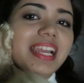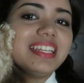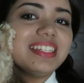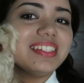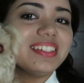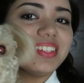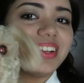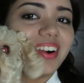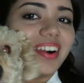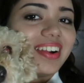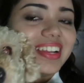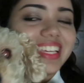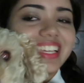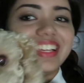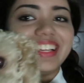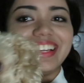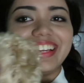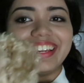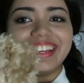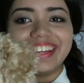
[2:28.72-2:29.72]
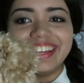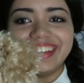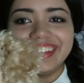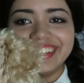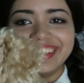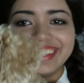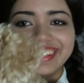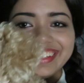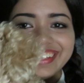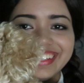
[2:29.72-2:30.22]
my doggy!
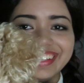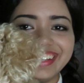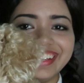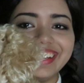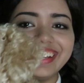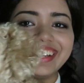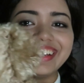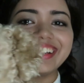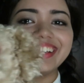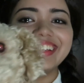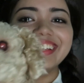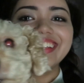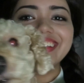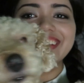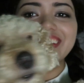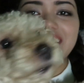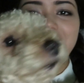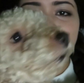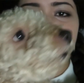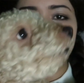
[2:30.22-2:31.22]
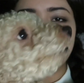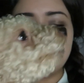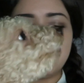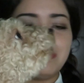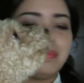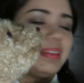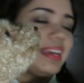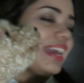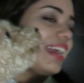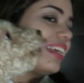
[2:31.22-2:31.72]

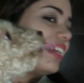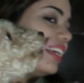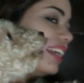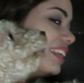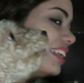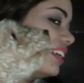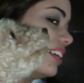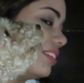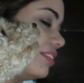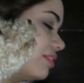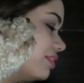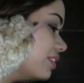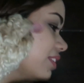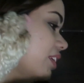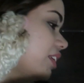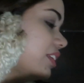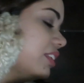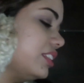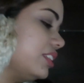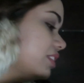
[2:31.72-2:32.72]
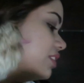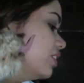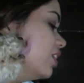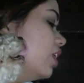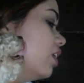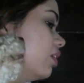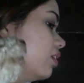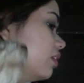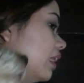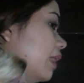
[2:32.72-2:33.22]
Welcome back, honey. Oh, gosh.
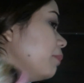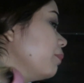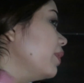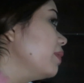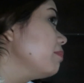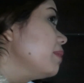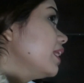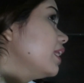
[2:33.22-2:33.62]
No, I'm wearing